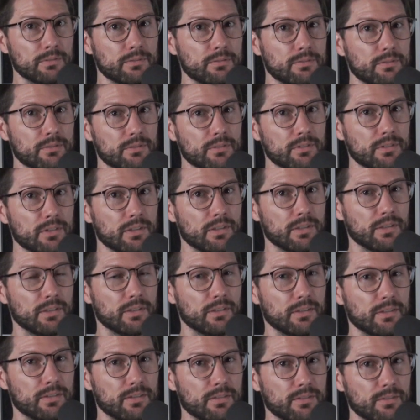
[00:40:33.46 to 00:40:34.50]

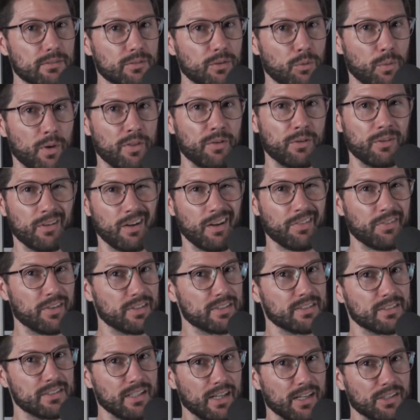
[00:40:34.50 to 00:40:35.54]
whether or not this
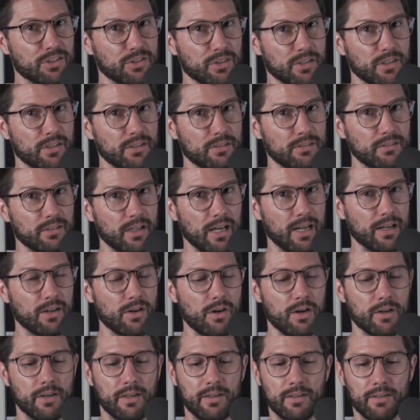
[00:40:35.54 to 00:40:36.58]
is actually
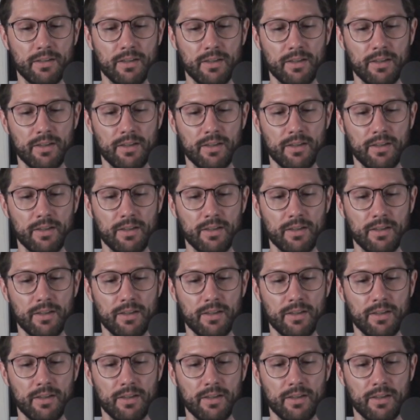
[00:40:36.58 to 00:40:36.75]
iconic.